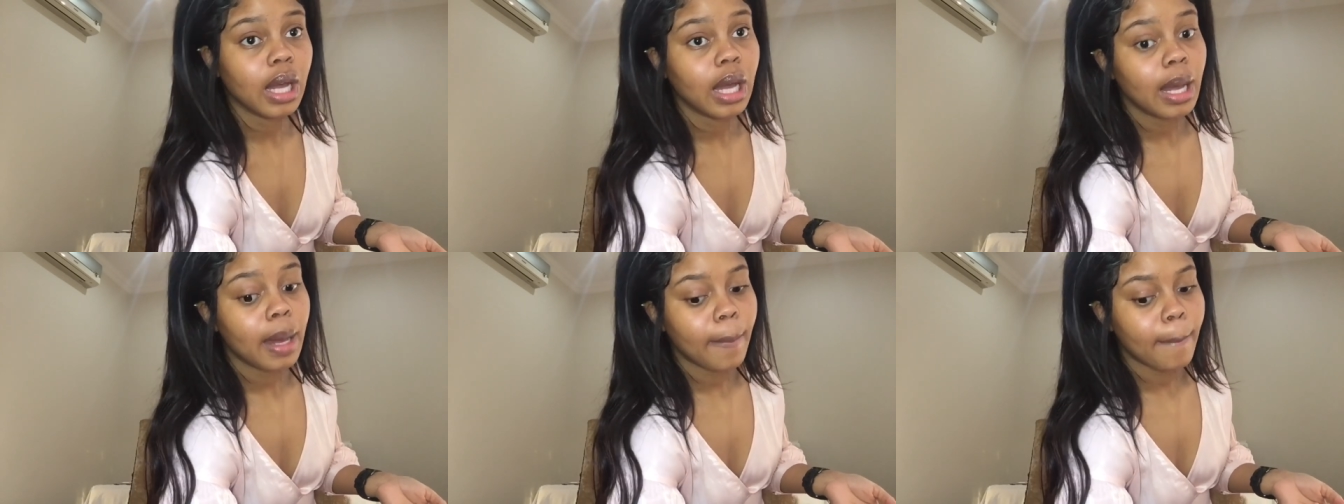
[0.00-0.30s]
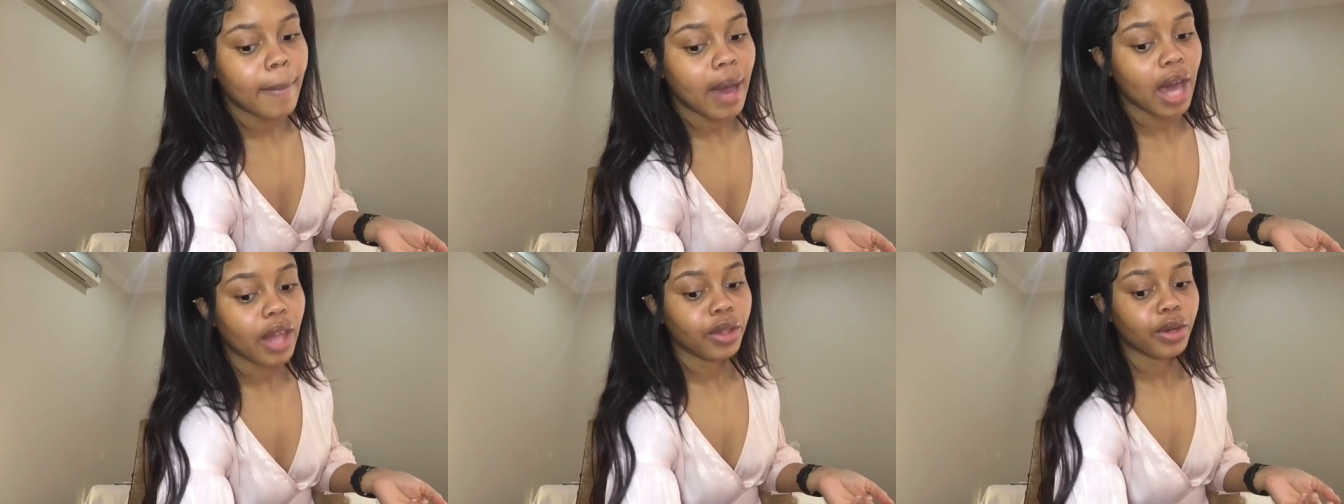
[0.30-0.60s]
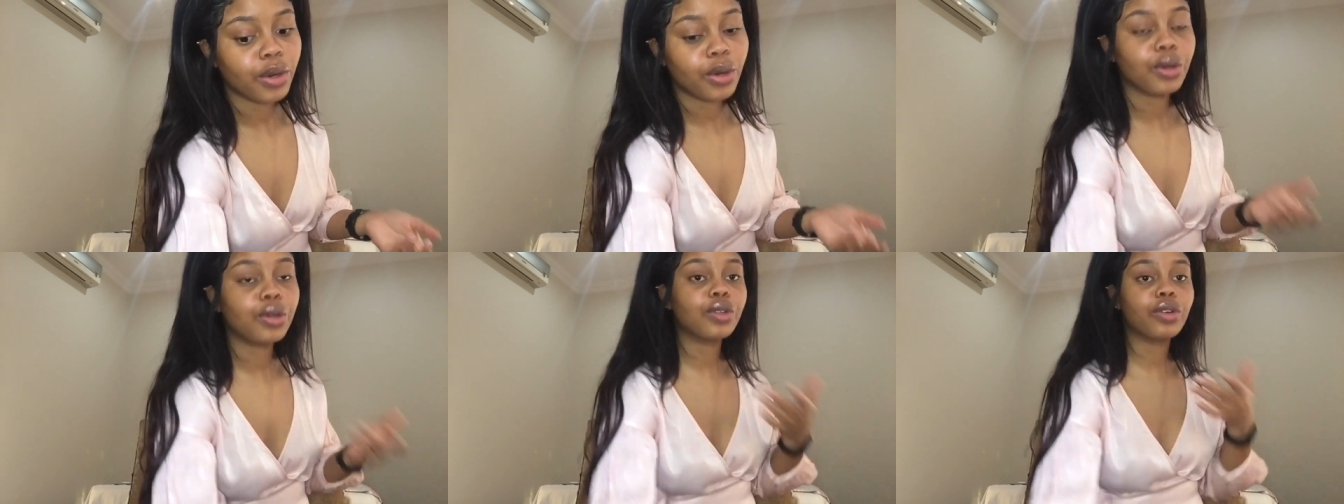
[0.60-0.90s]
buy
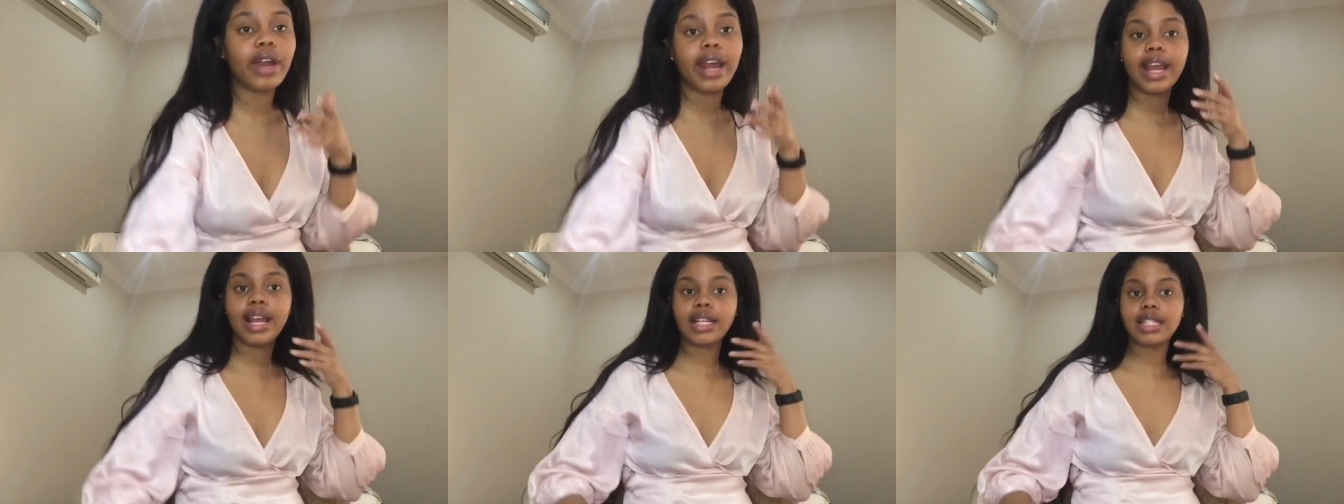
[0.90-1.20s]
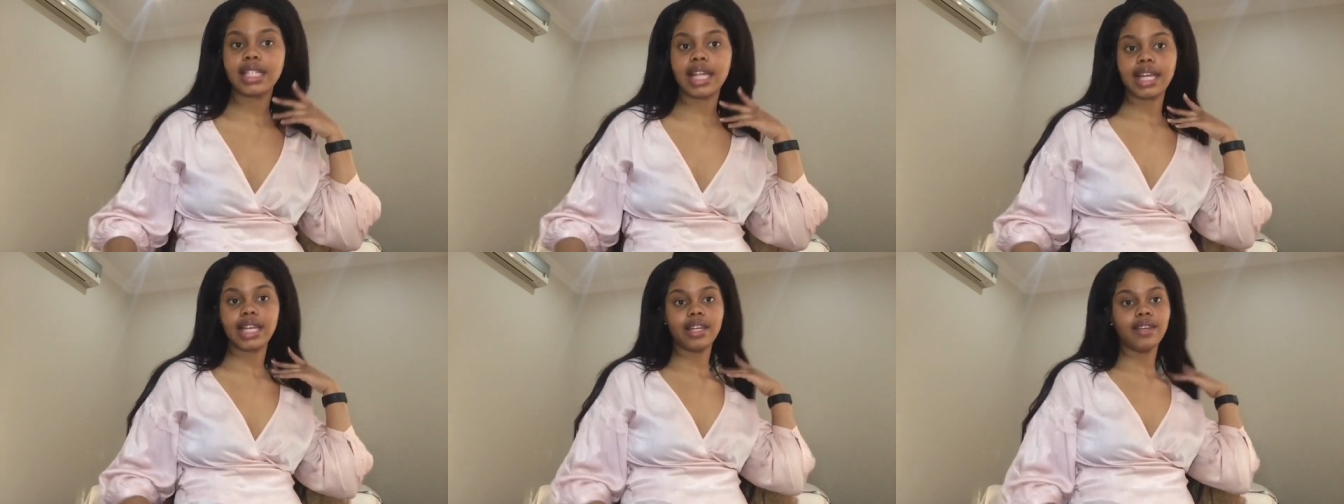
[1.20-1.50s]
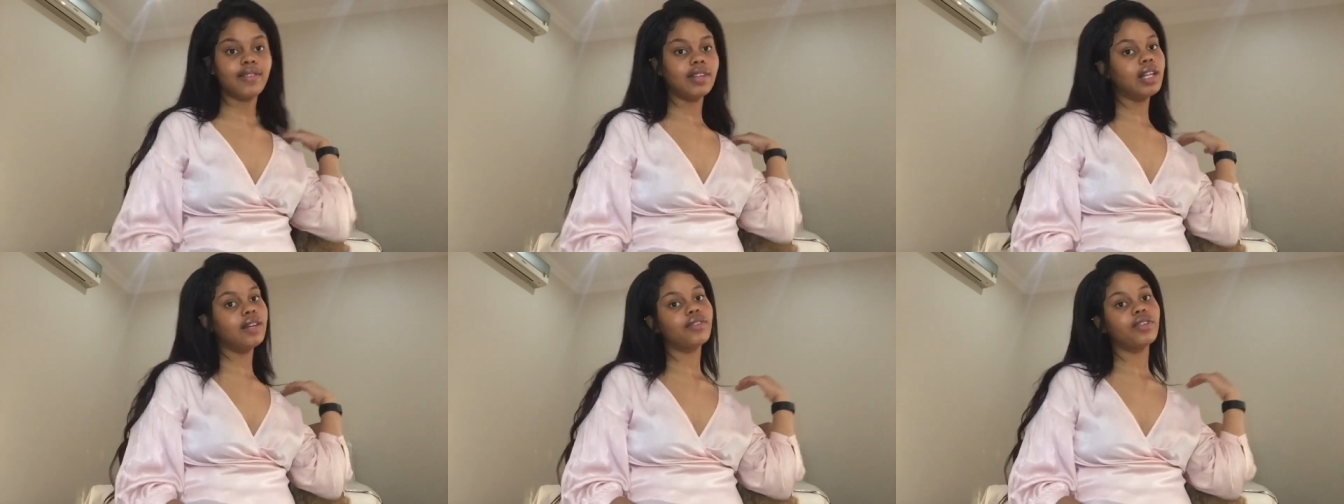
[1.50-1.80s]
the whole range like
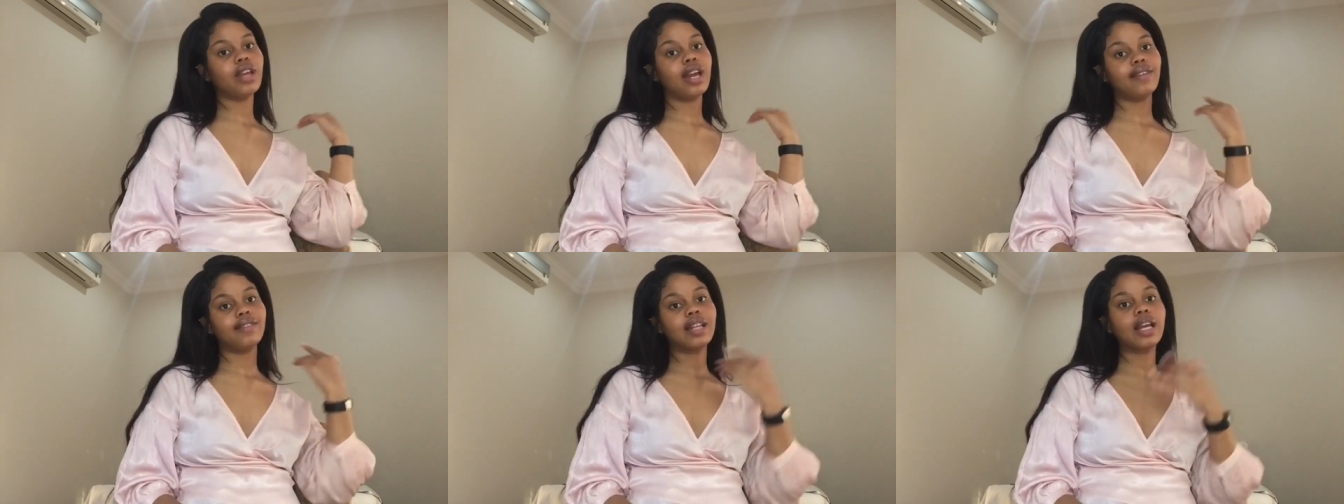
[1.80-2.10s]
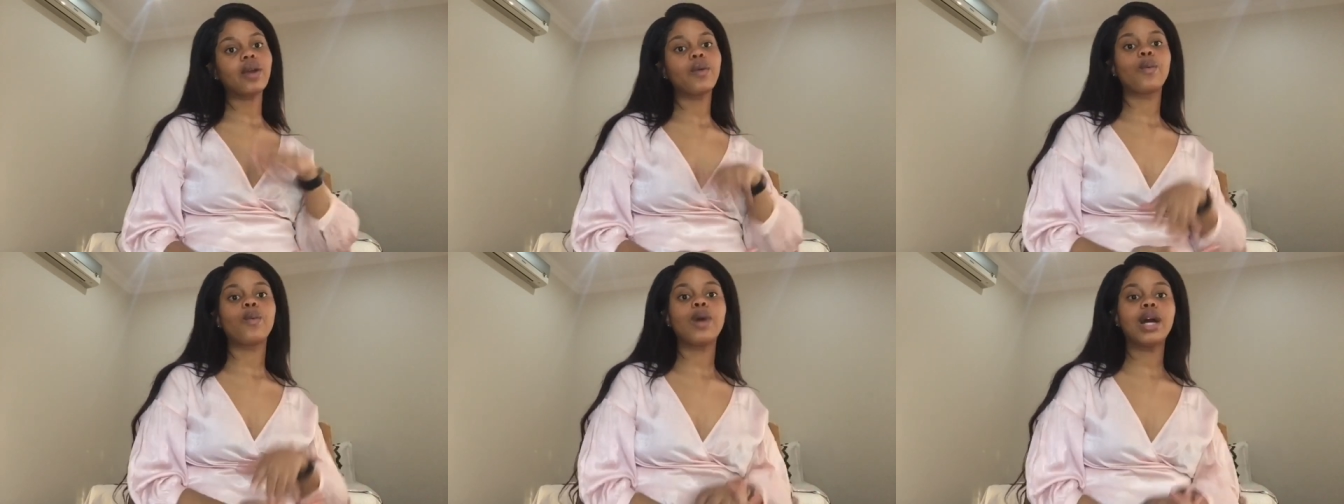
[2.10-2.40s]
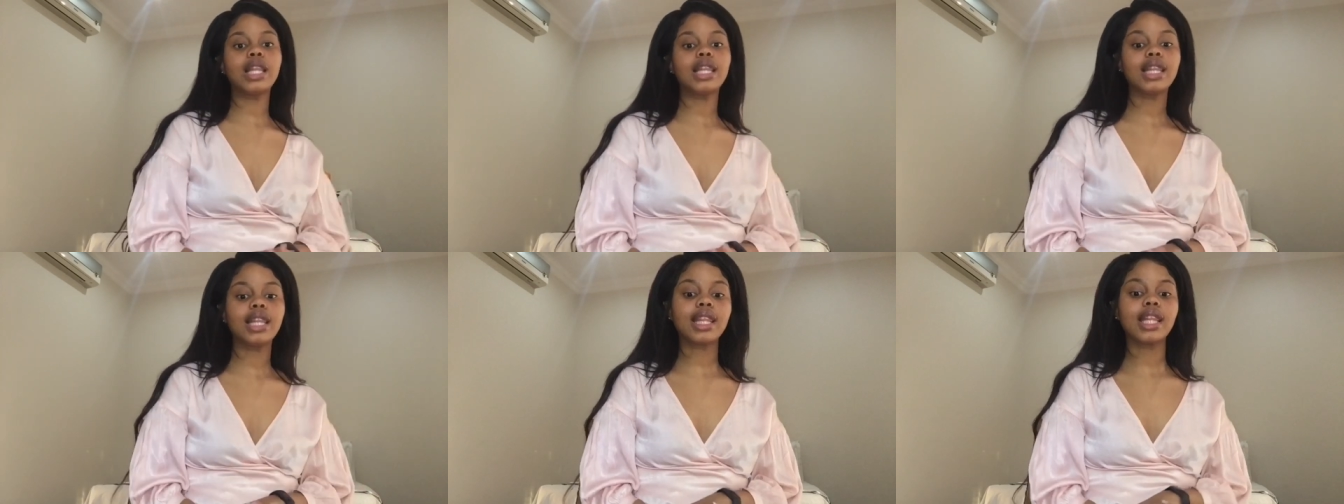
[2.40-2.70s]
even if you have like
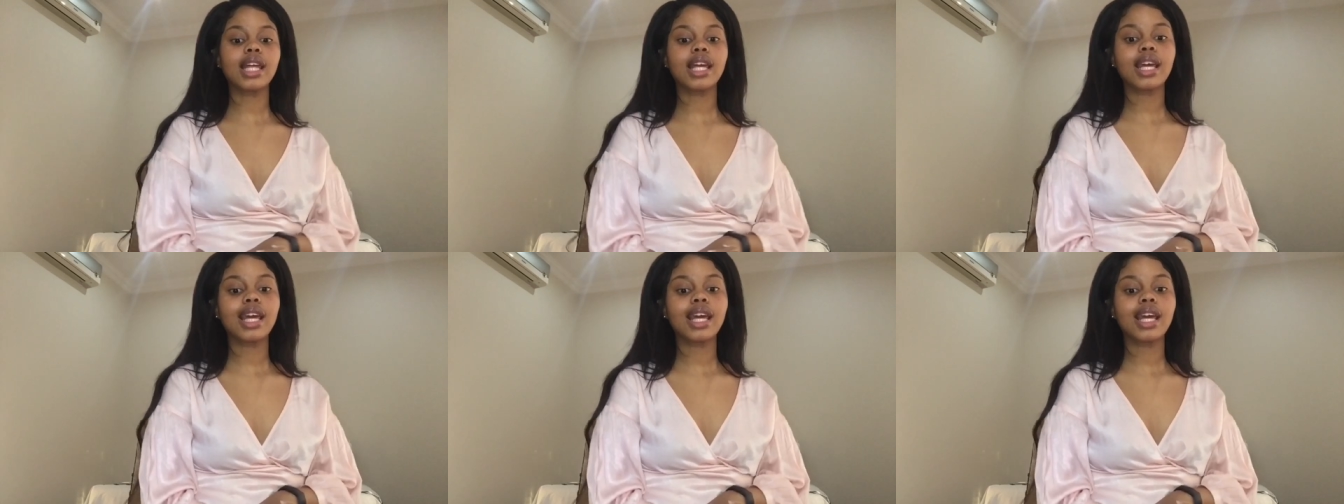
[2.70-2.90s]
one thing